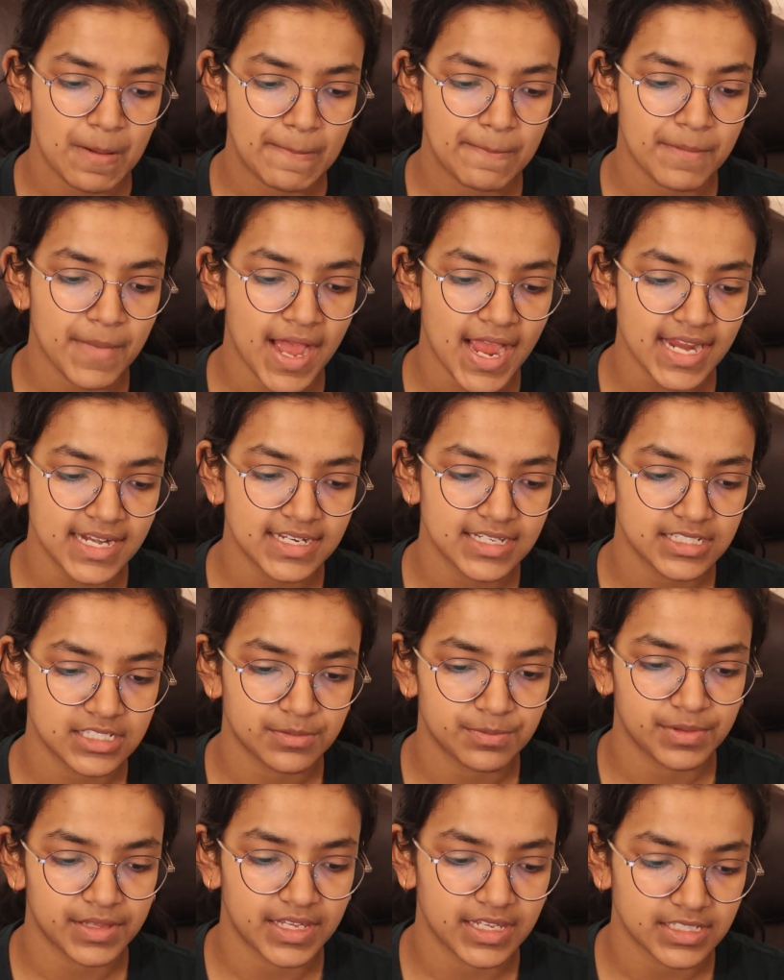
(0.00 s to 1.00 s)
My
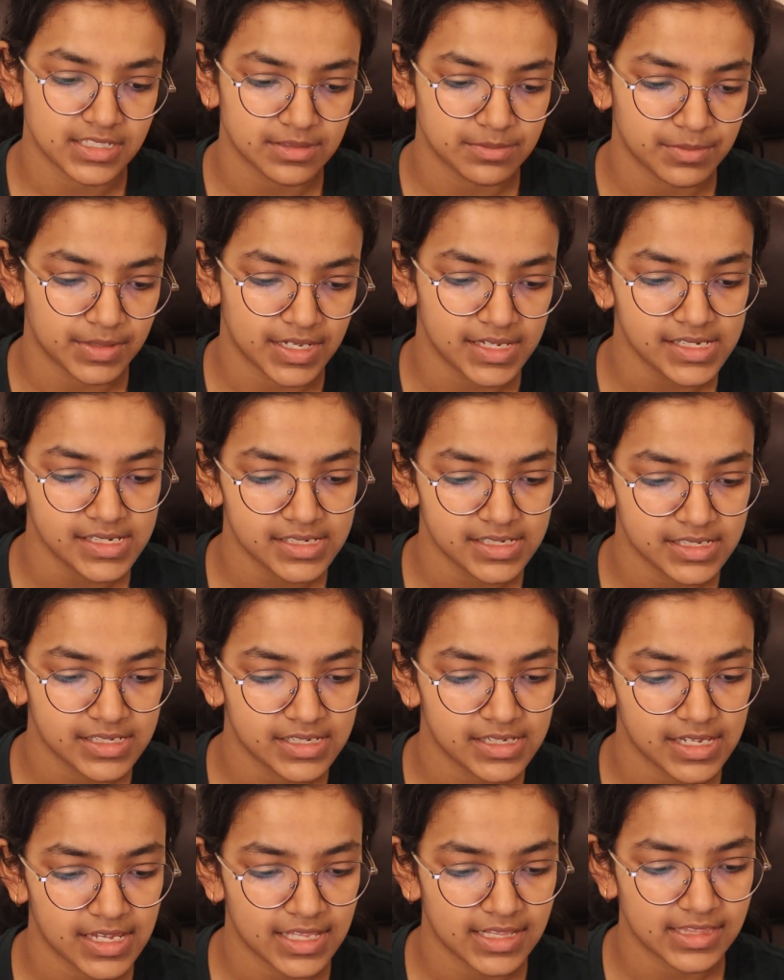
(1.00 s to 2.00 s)
displacement
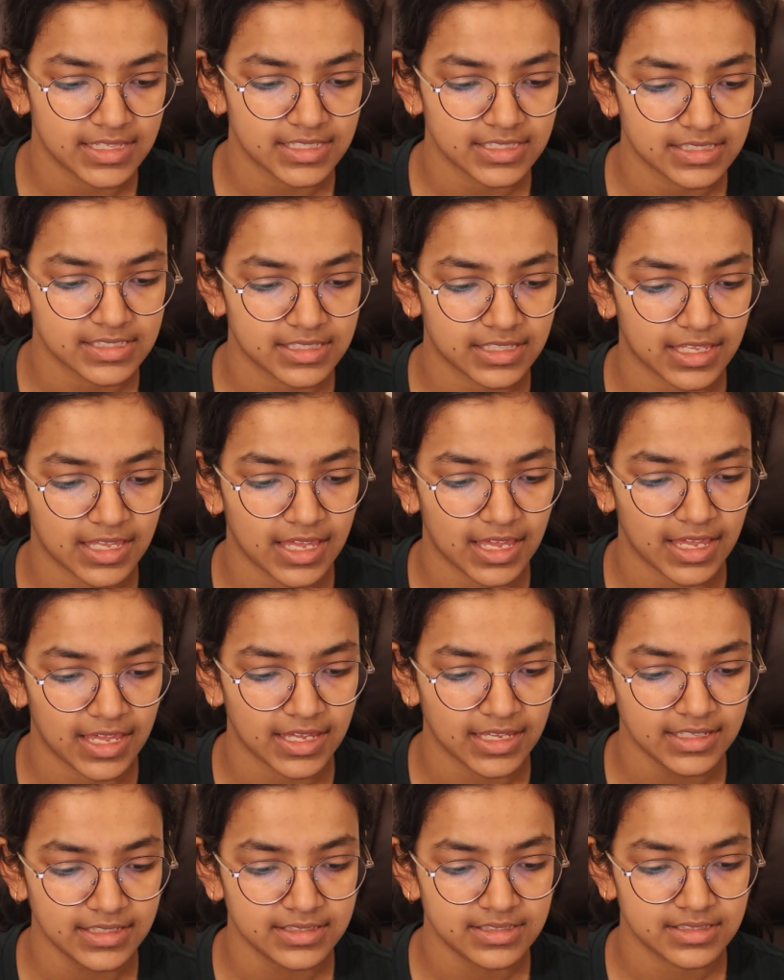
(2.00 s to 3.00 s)
in this
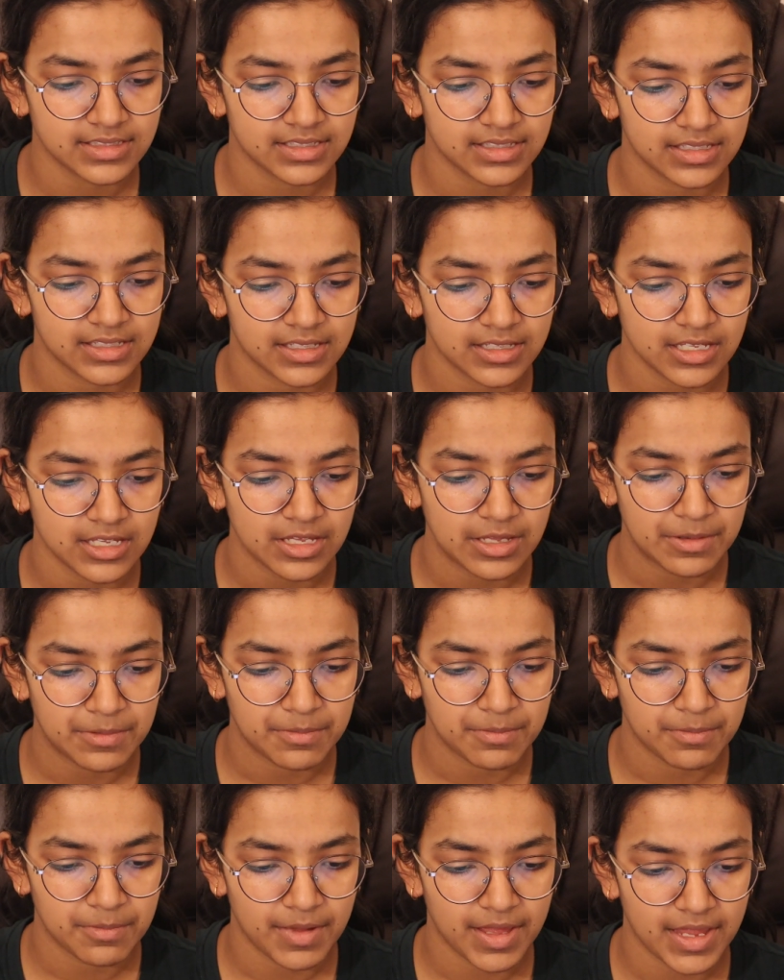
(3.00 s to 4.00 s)
case,
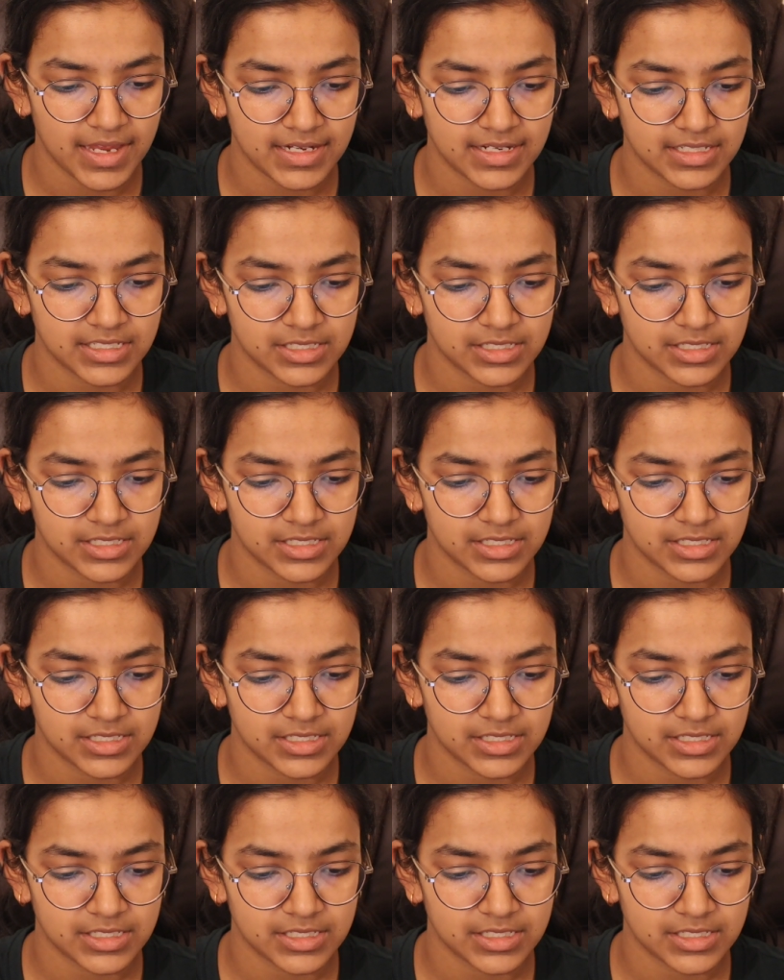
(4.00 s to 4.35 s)
by